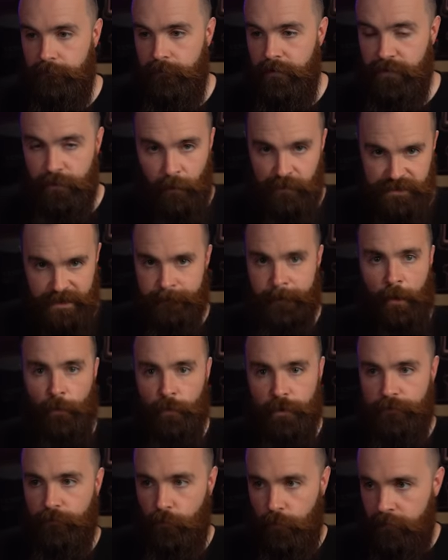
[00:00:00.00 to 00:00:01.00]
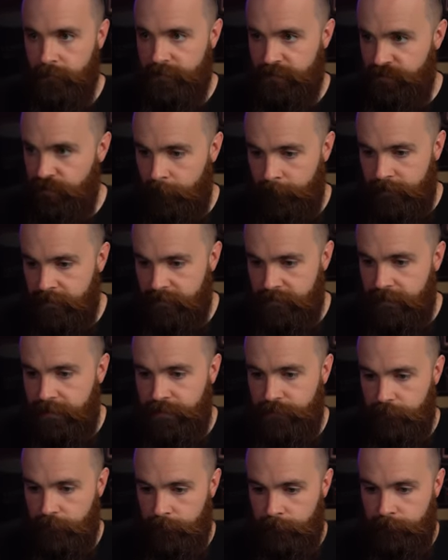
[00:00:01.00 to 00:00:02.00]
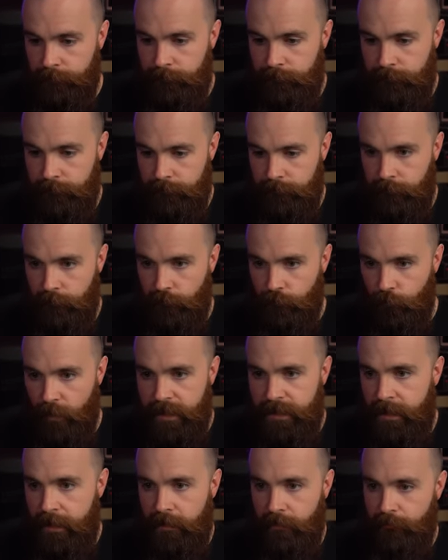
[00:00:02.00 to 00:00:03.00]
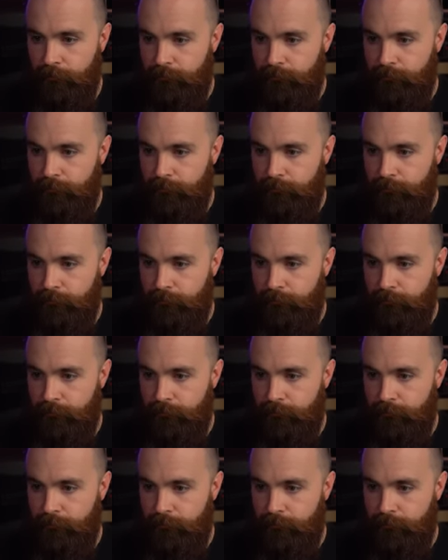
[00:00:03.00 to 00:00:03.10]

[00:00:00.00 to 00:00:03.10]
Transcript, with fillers: And don't take my word for it, let's jump into each of them right now.